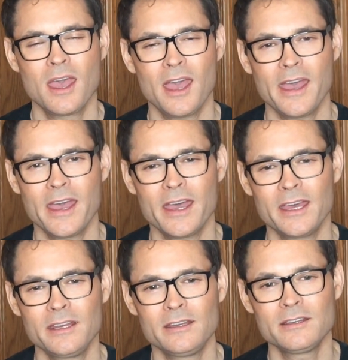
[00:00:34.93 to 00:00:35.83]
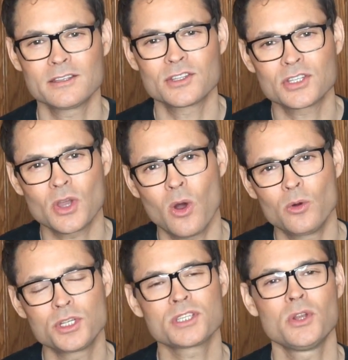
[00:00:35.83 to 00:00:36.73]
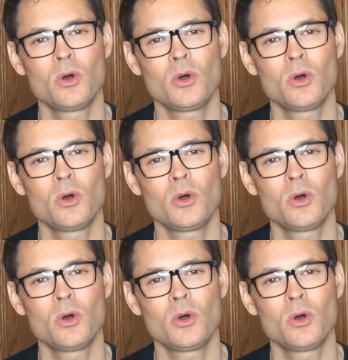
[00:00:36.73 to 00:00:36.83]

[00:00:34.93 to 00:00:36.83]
And so just